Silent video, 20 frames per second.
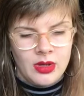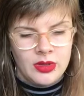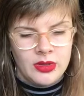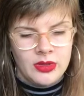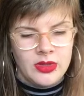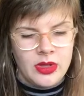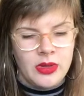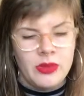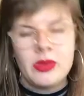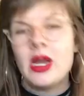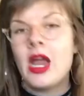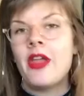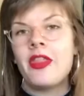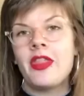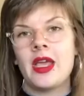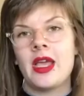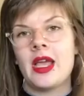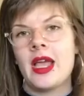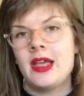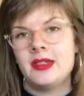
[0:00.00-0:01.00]
So
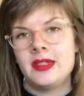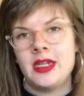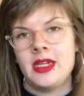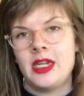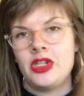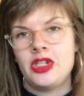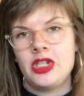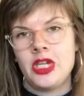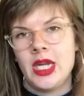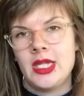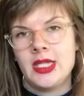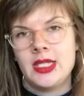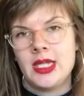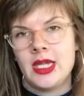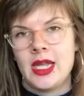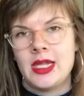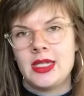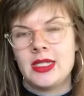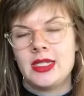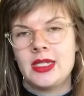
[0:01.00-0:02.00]
nothing has any chance
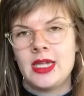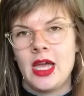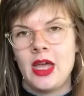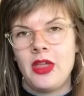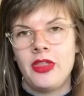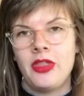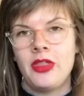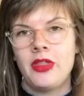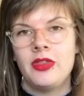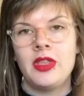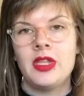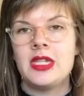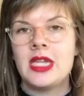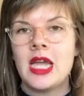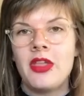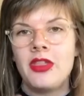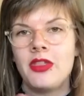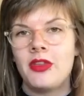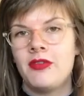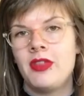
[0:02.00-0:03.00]
against death. The
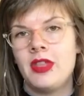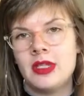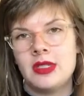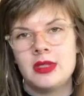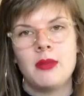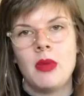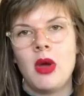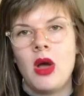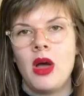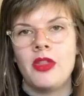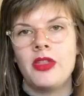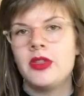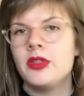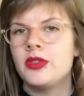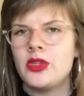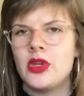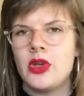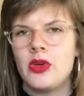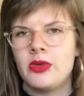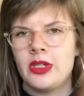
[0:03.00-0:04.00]
death of this moth is
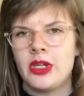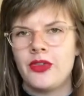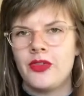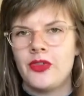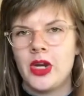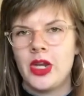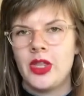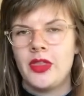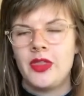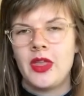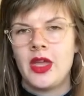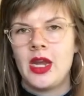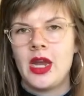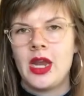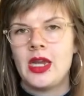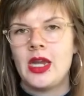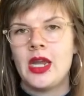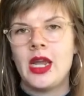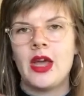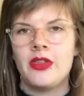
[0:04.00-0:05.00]
no different than
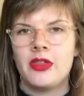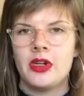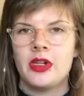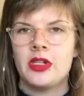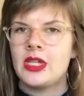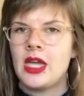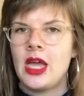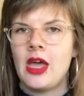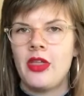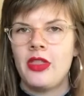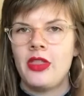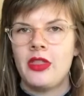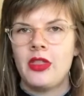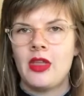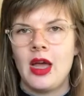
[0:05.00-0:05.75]
any other death.